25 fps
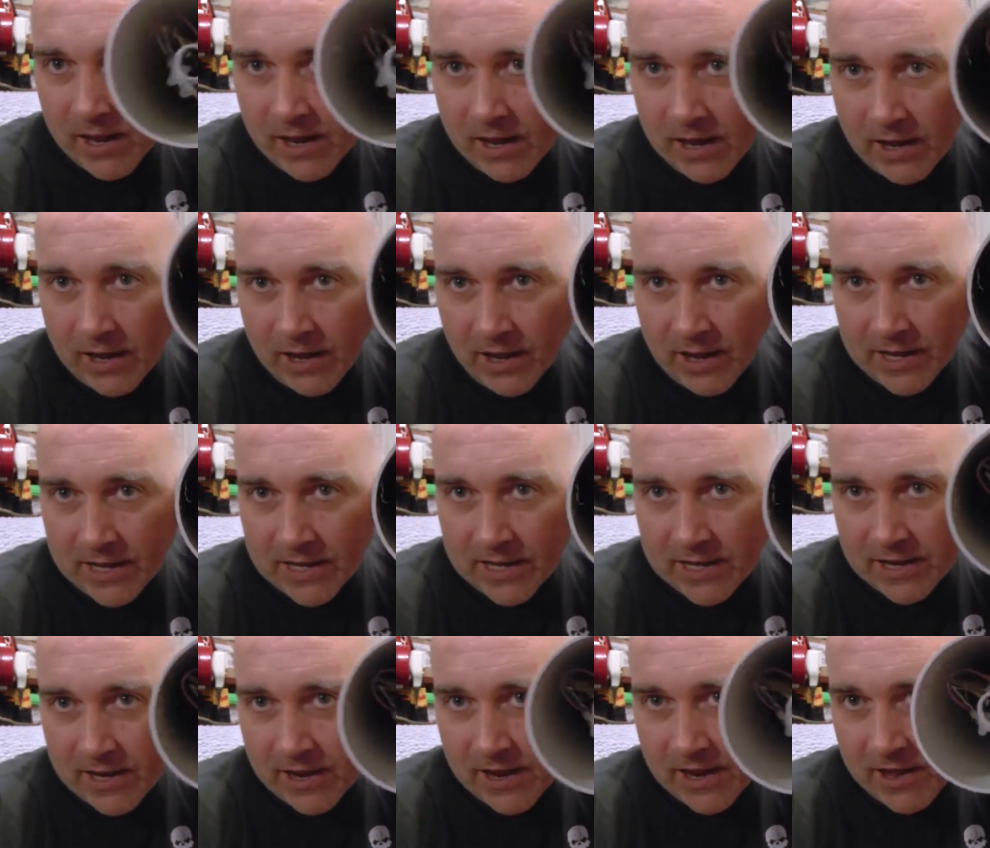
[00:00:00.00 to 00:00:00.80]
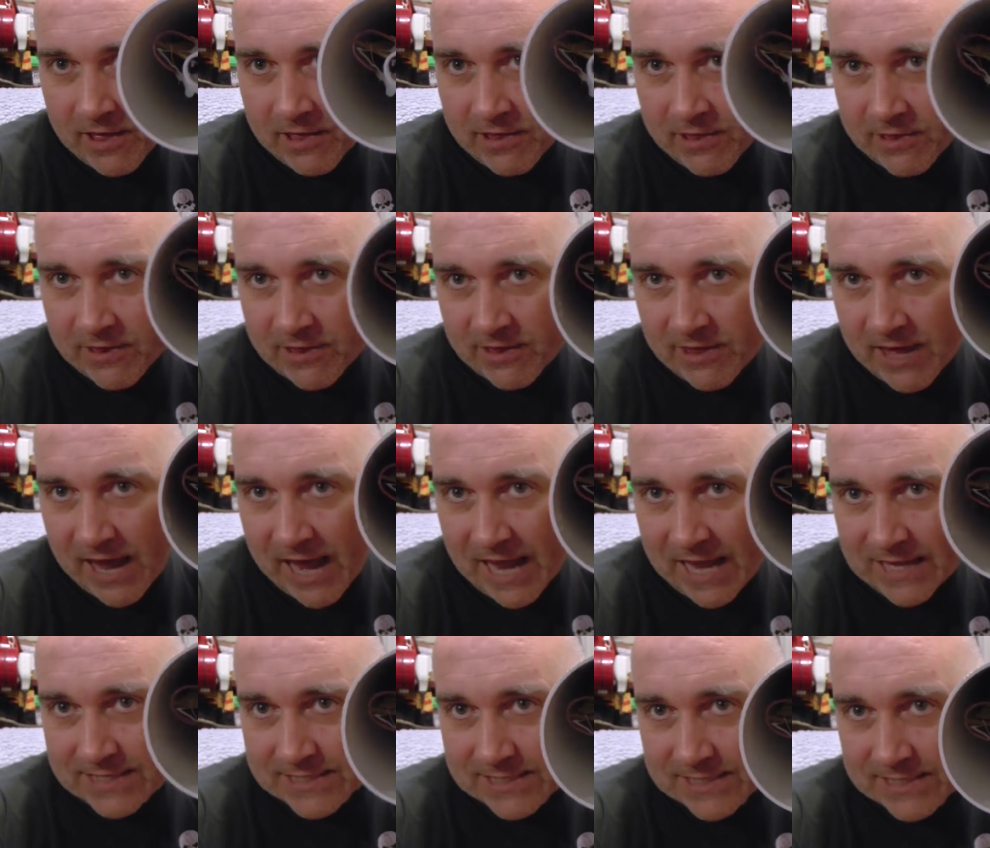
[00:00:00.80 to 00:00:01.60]
like
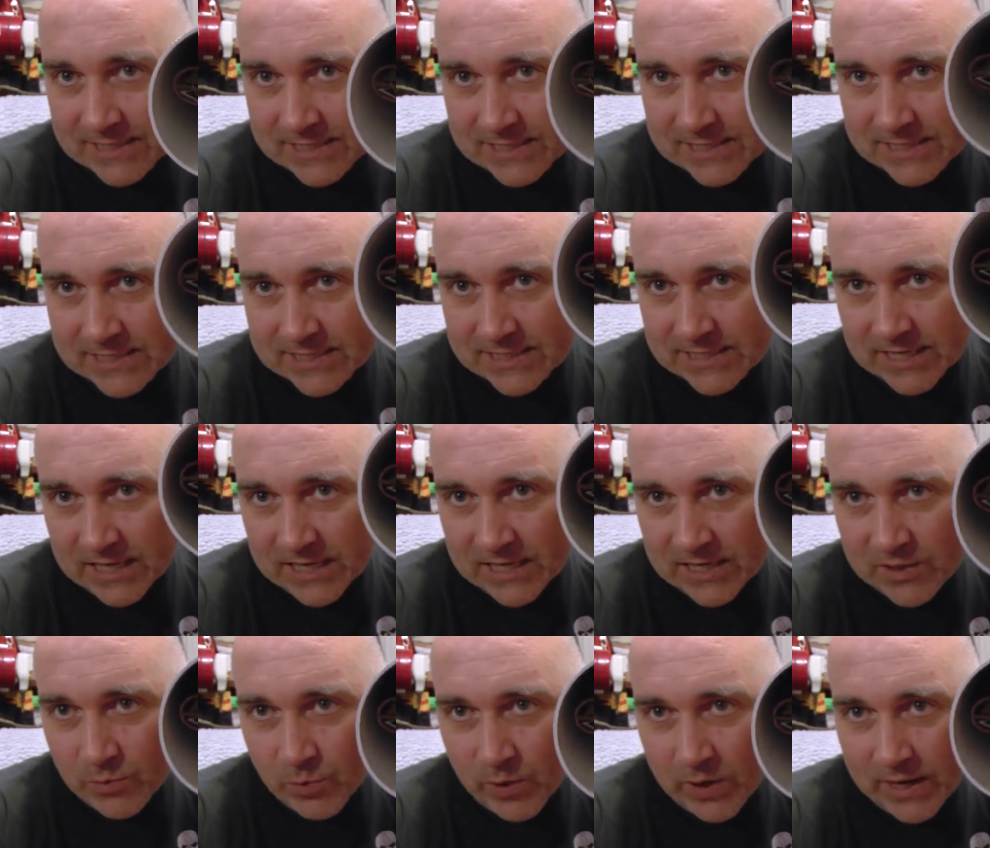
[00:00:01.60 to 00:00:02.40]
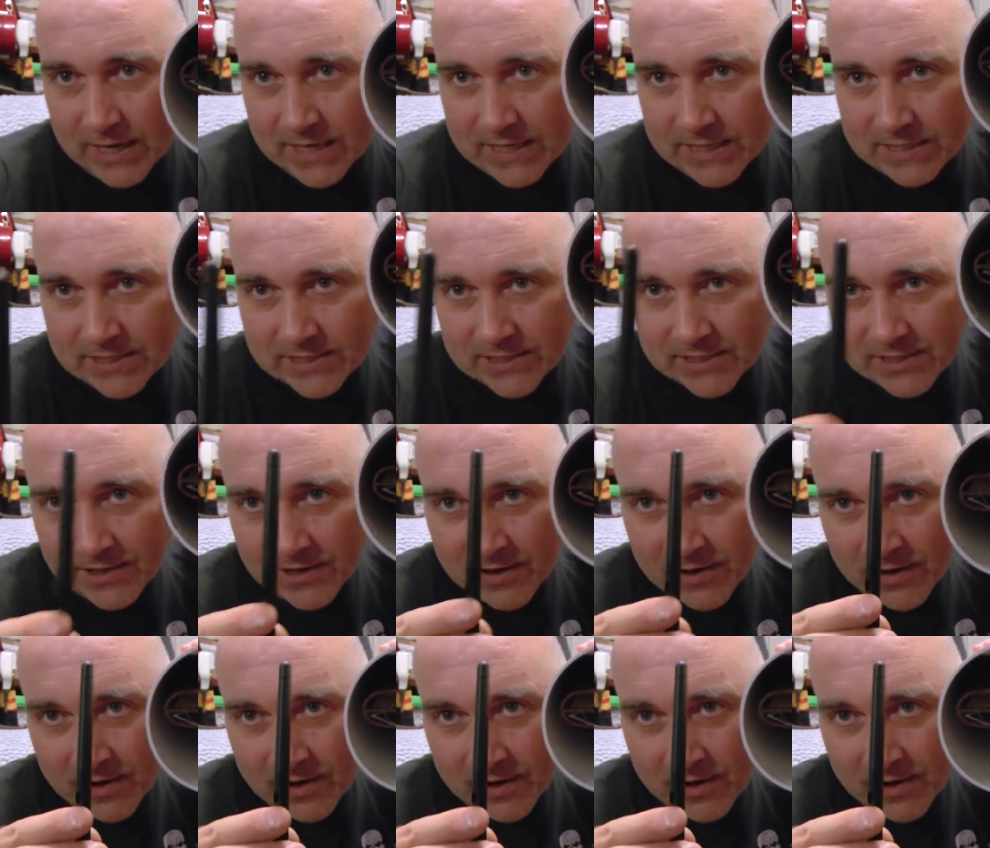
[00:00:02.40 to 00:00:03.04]
that sideways